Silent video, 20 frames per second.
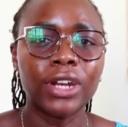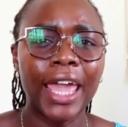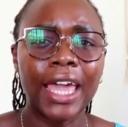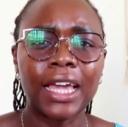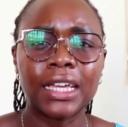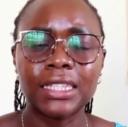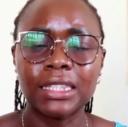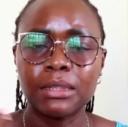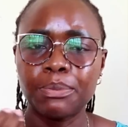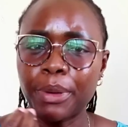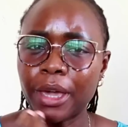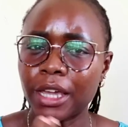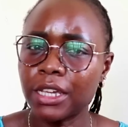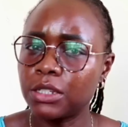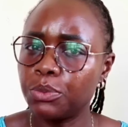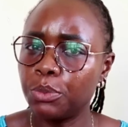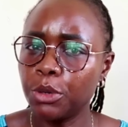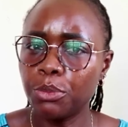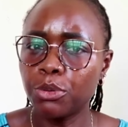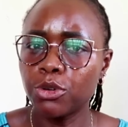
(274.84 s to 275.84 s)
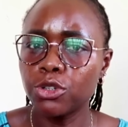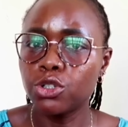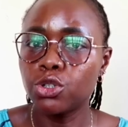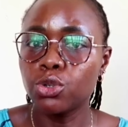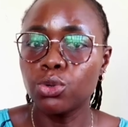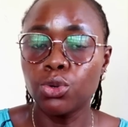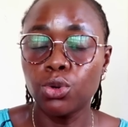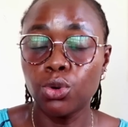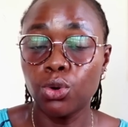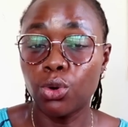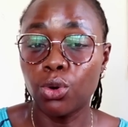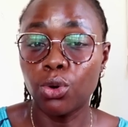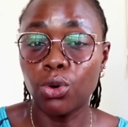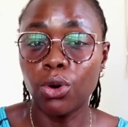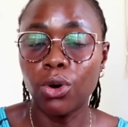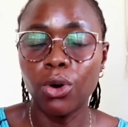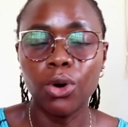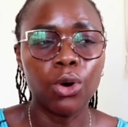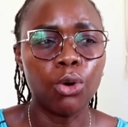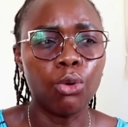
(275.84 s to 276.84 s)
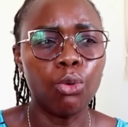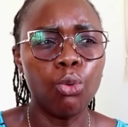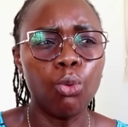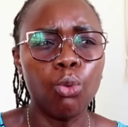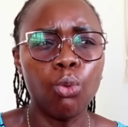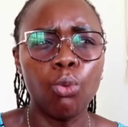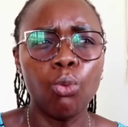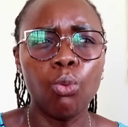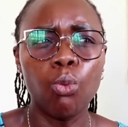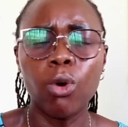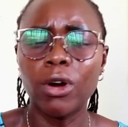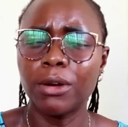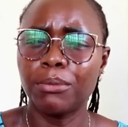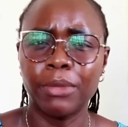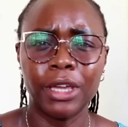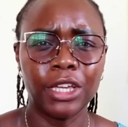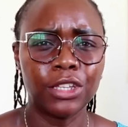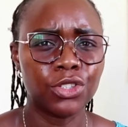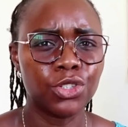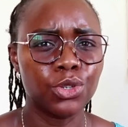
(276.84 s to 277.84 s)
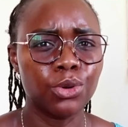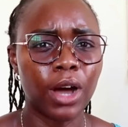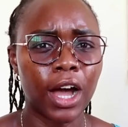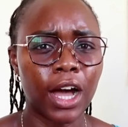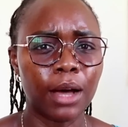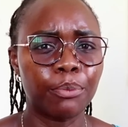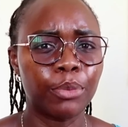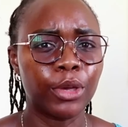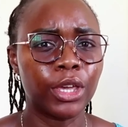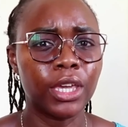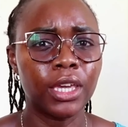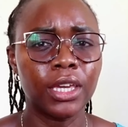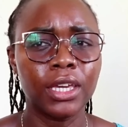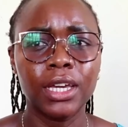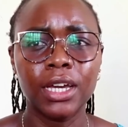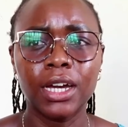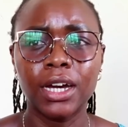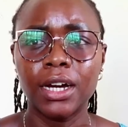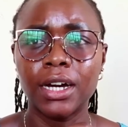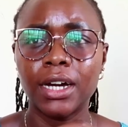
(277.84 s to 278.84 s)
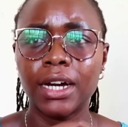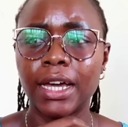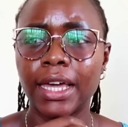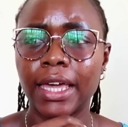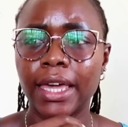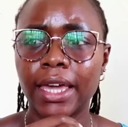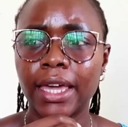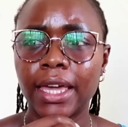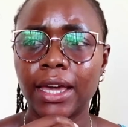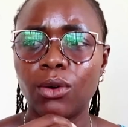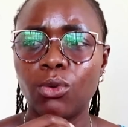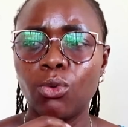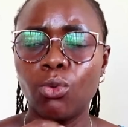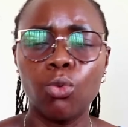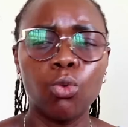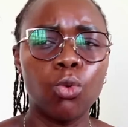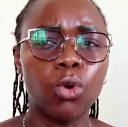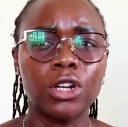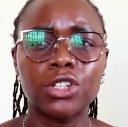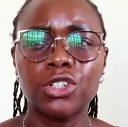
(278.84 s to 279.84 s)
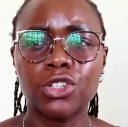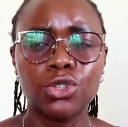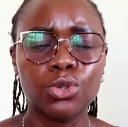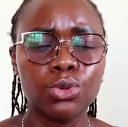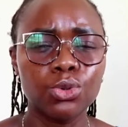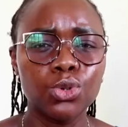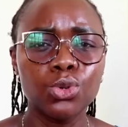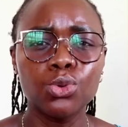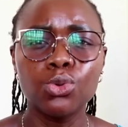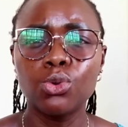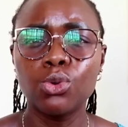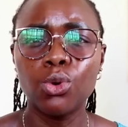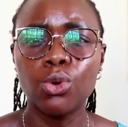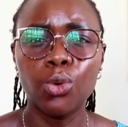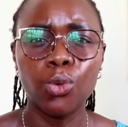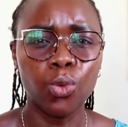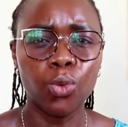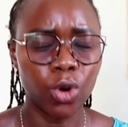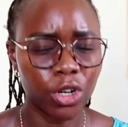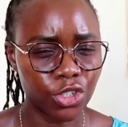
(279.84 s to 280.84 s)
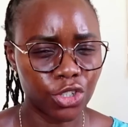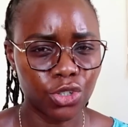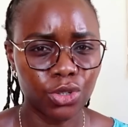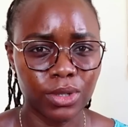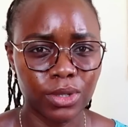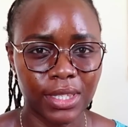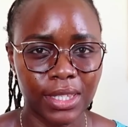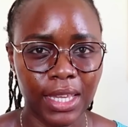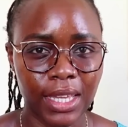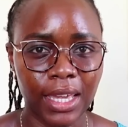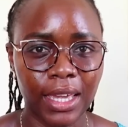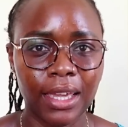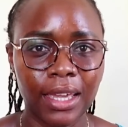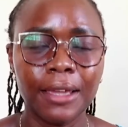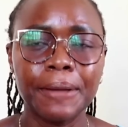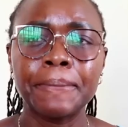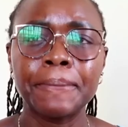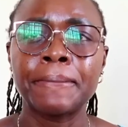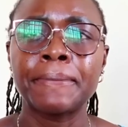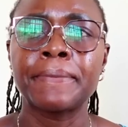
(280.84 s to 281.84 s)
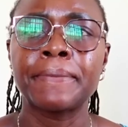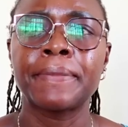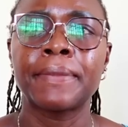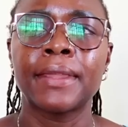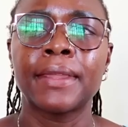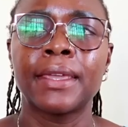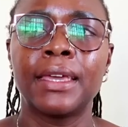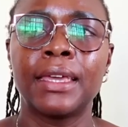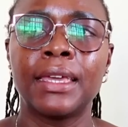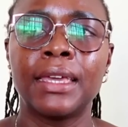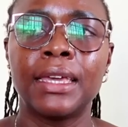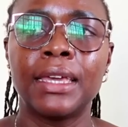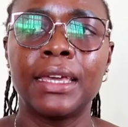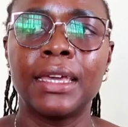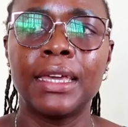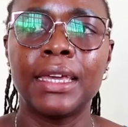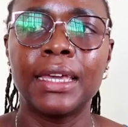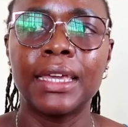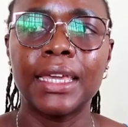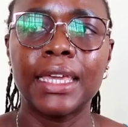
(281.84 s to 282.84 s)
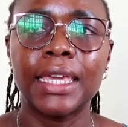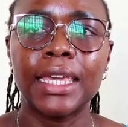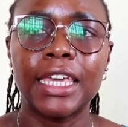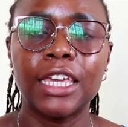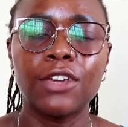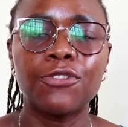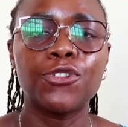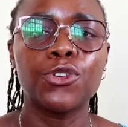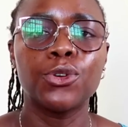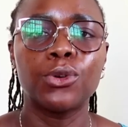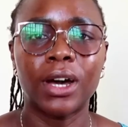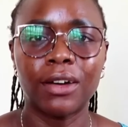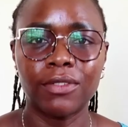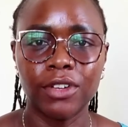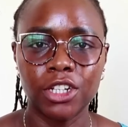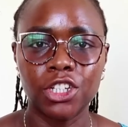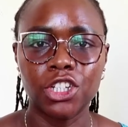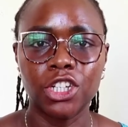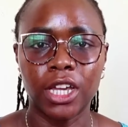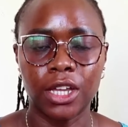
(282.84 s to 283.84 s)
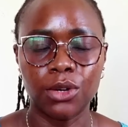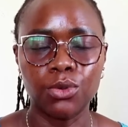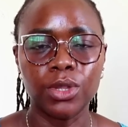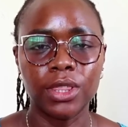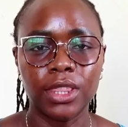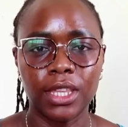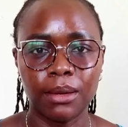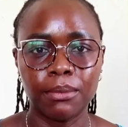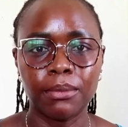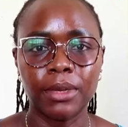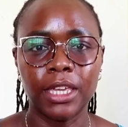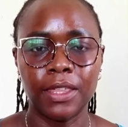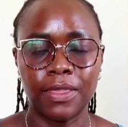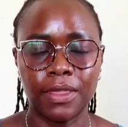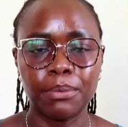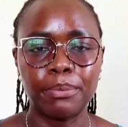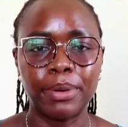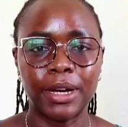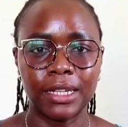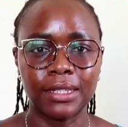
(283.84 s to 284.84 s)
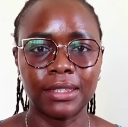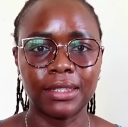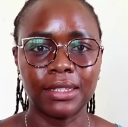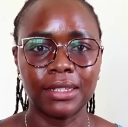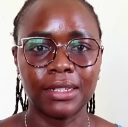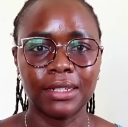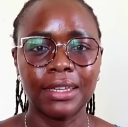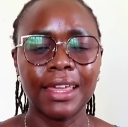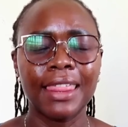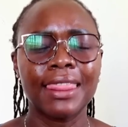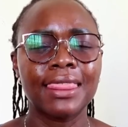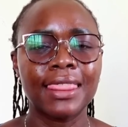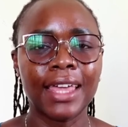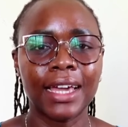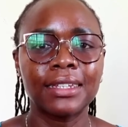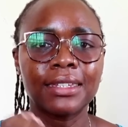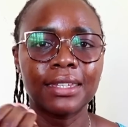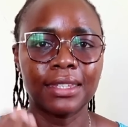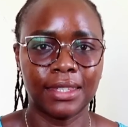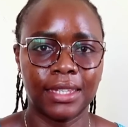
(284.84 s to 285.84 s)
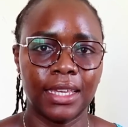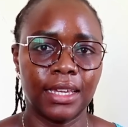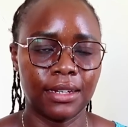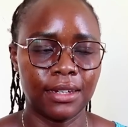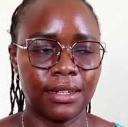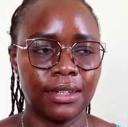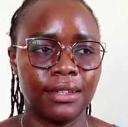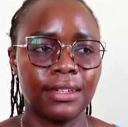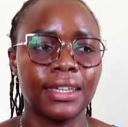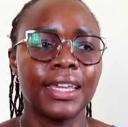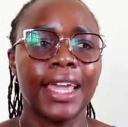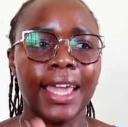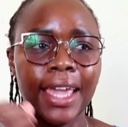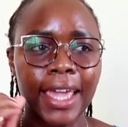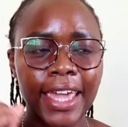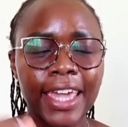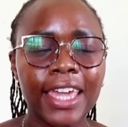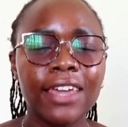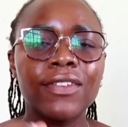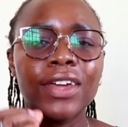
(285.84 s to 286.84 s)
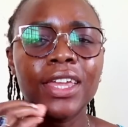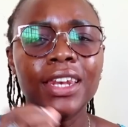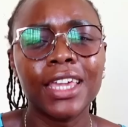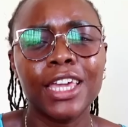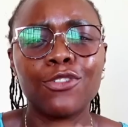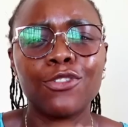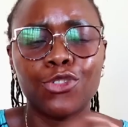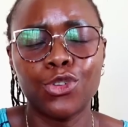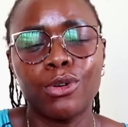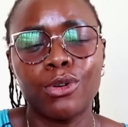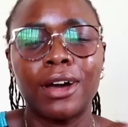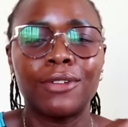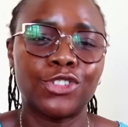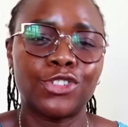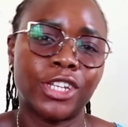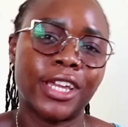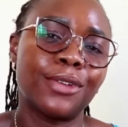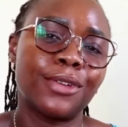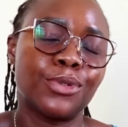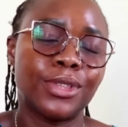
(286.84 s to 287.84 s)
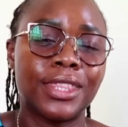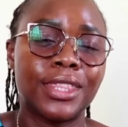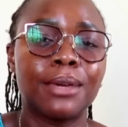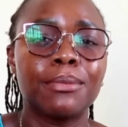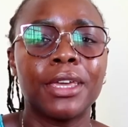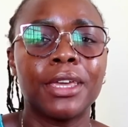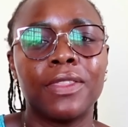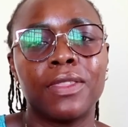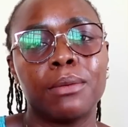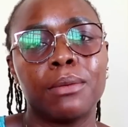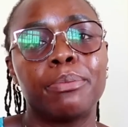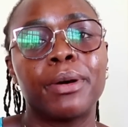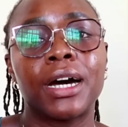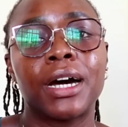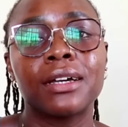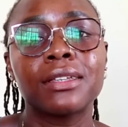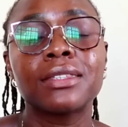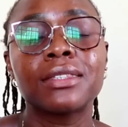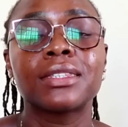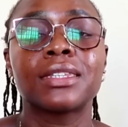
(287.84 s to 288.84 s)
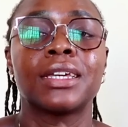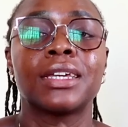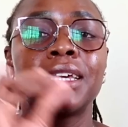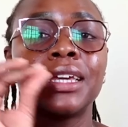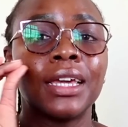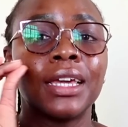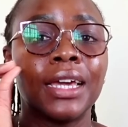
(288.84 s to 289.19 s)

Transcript: expect people to know what makes you happy, what to do, what to say, if you haven't shared with them in the past. That said, even if you have shared with them in the past,